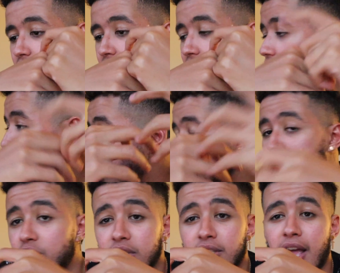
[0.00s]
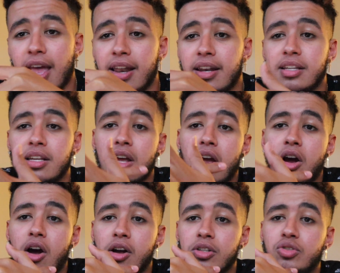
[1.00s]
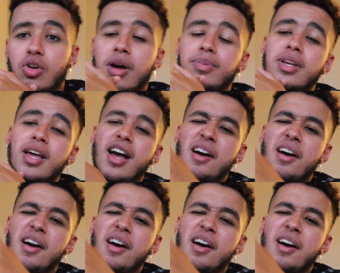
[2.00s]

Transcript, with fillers: are out and are dropped.